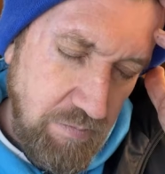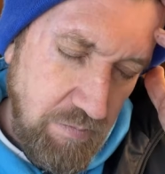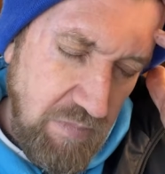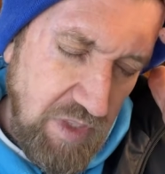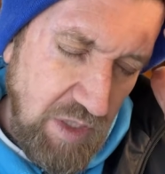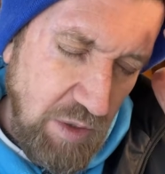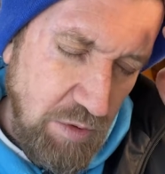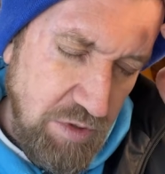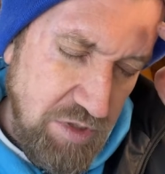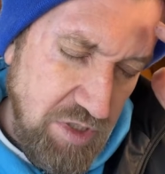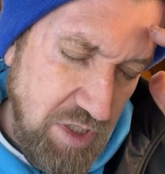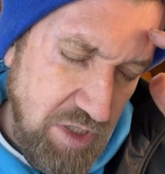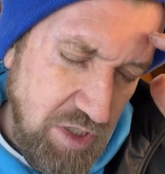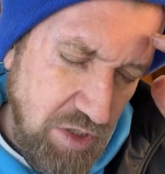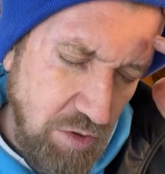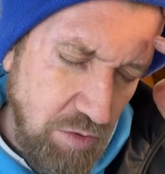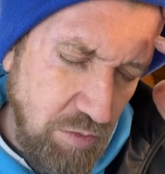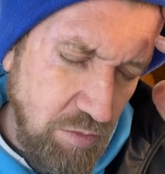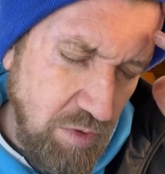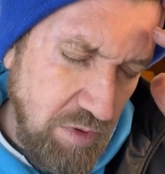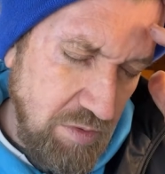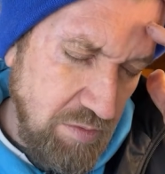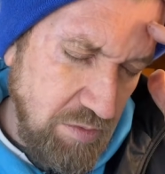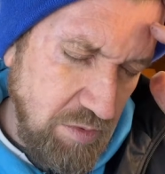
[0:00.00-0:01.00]
what's the
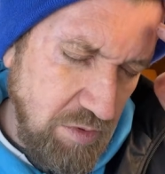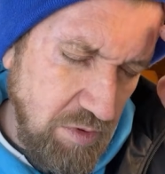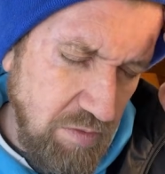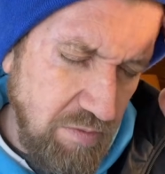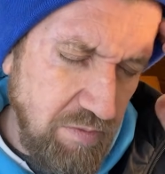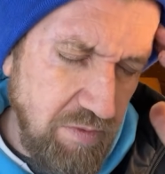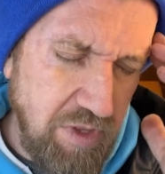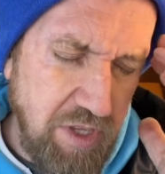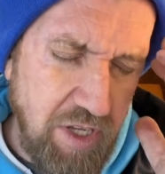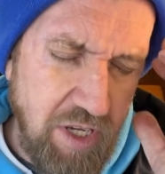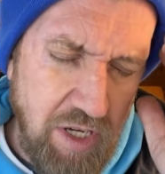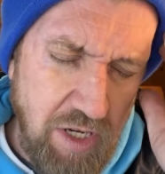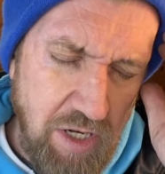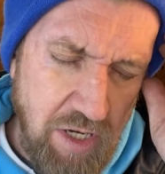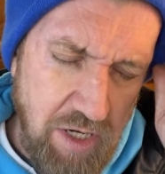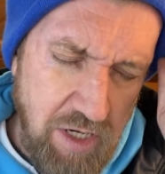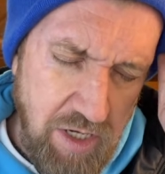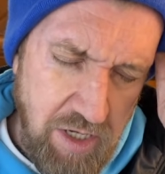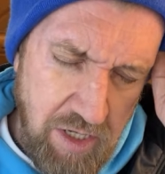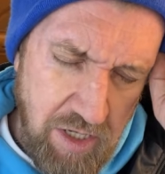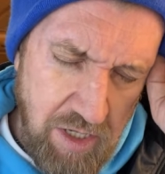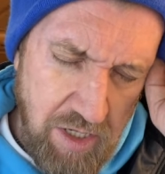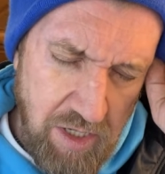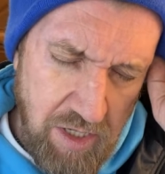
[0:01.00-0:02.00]
tool? Well,
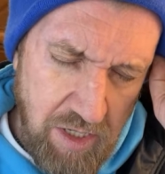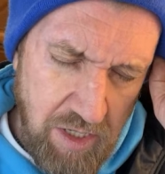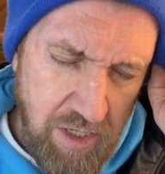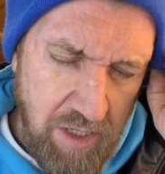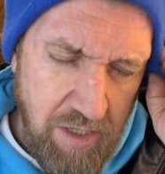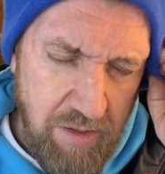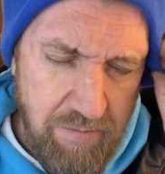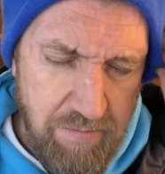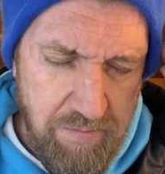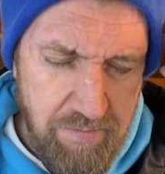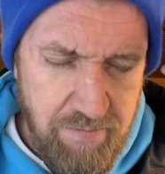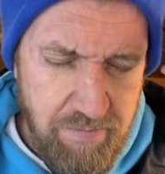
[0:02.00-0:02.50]
the